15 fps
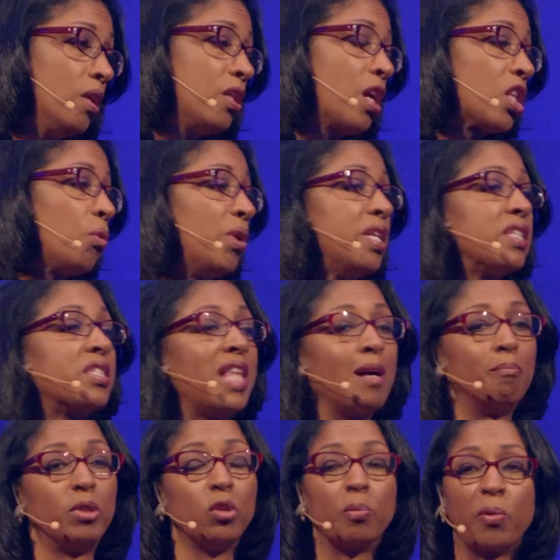The other one is
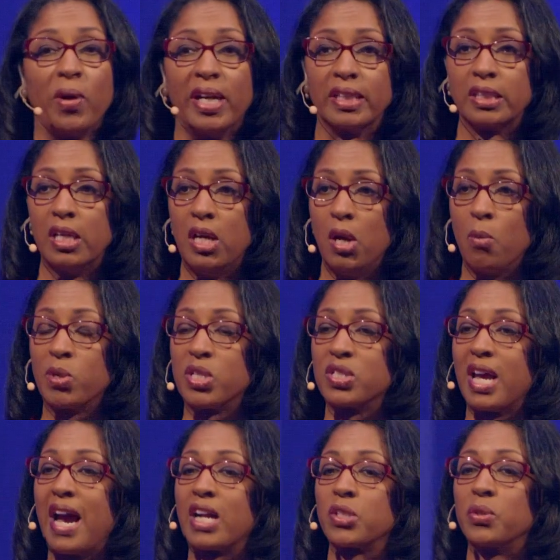that blueprint, which is
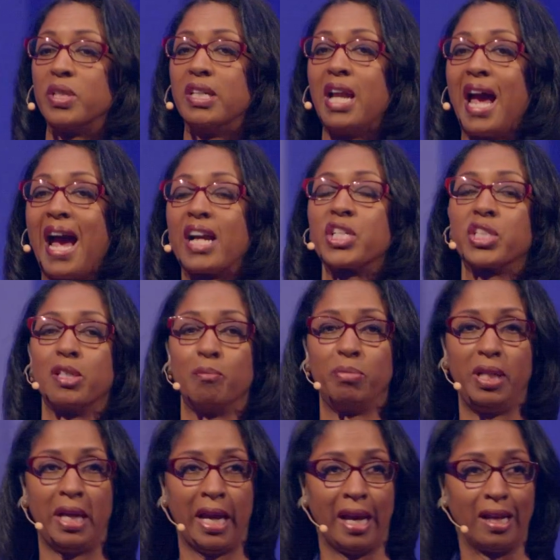actually an action
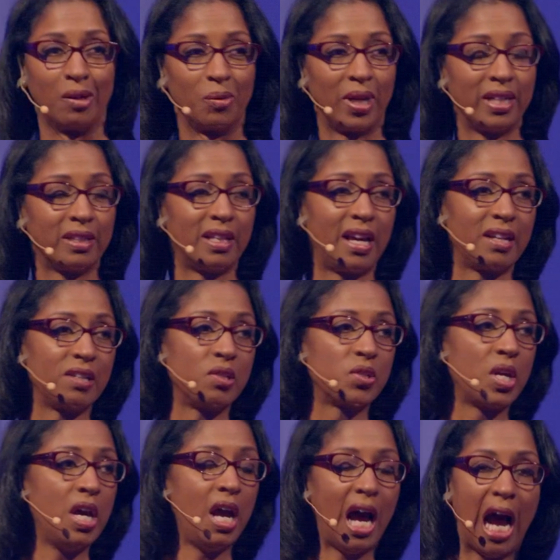plan, right? That is,
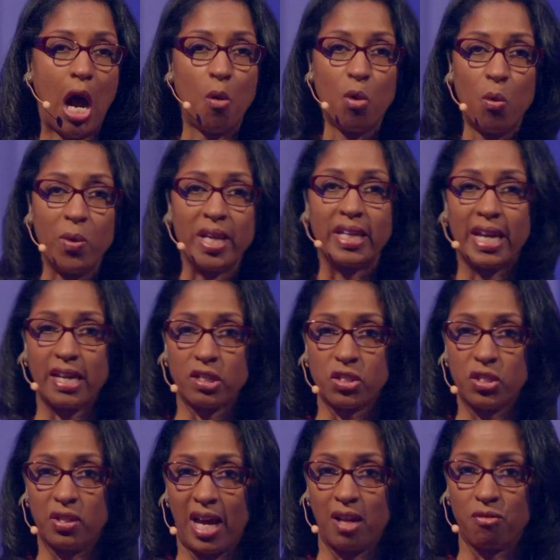how will we get
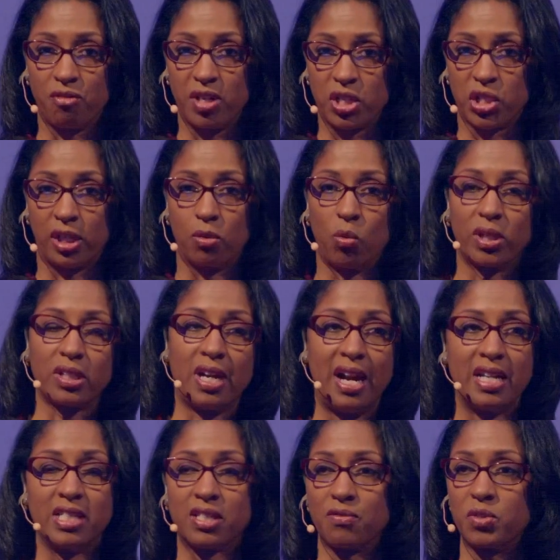to that vision? What
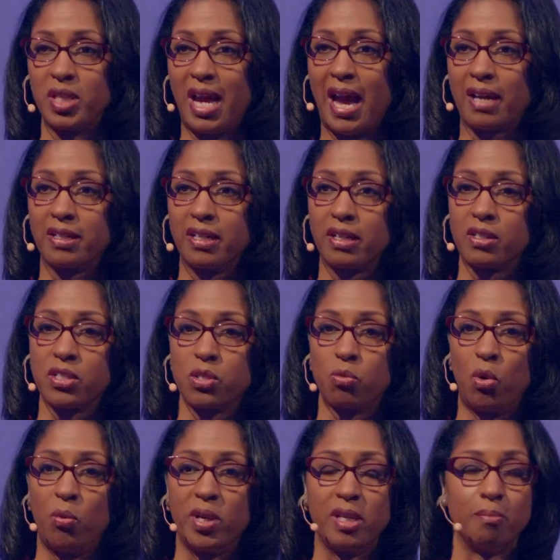kinds of tactics
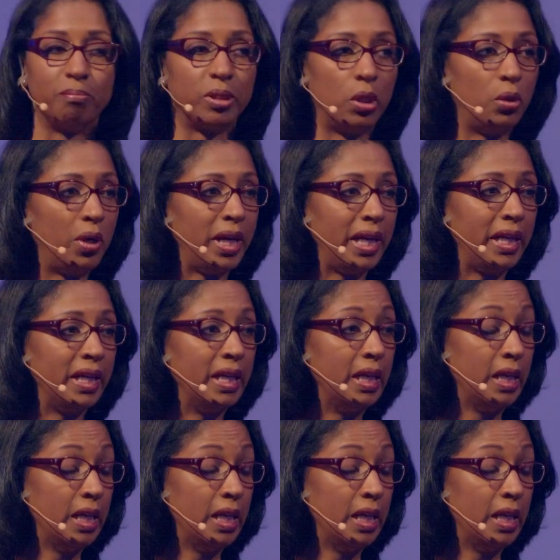will we employ?